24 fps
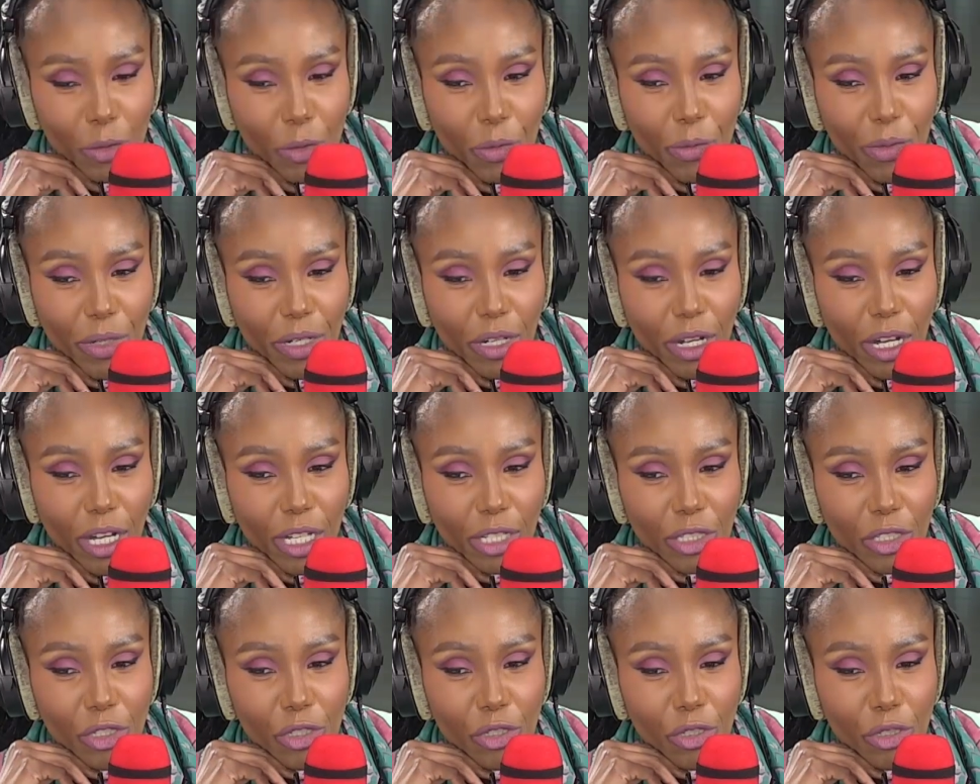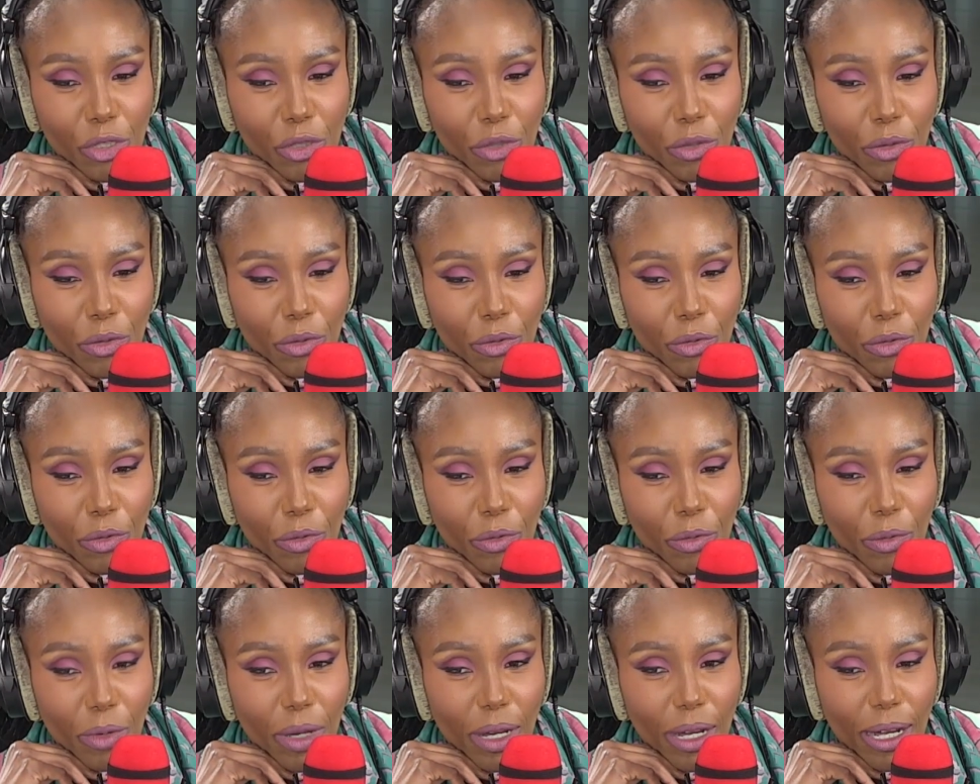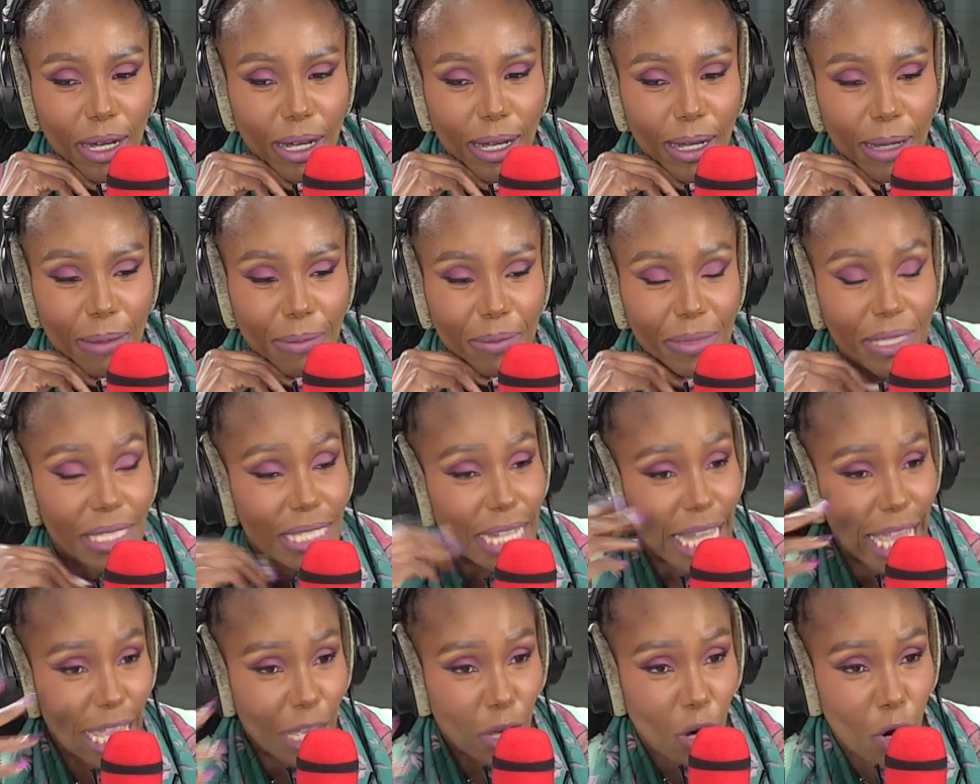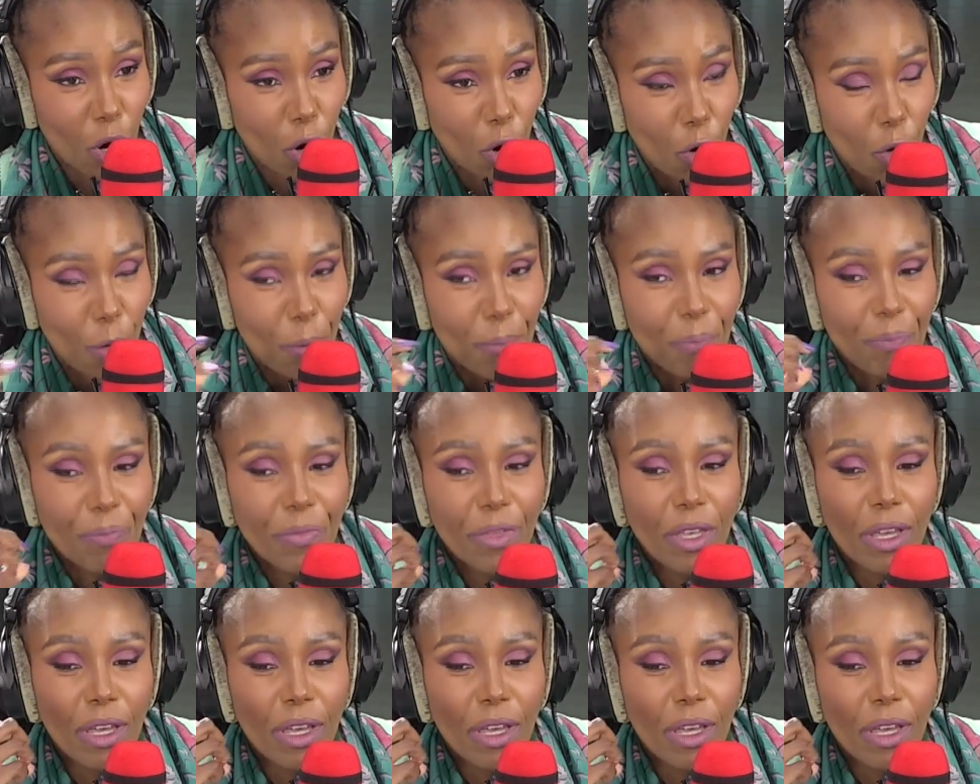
with regards to um, staying home,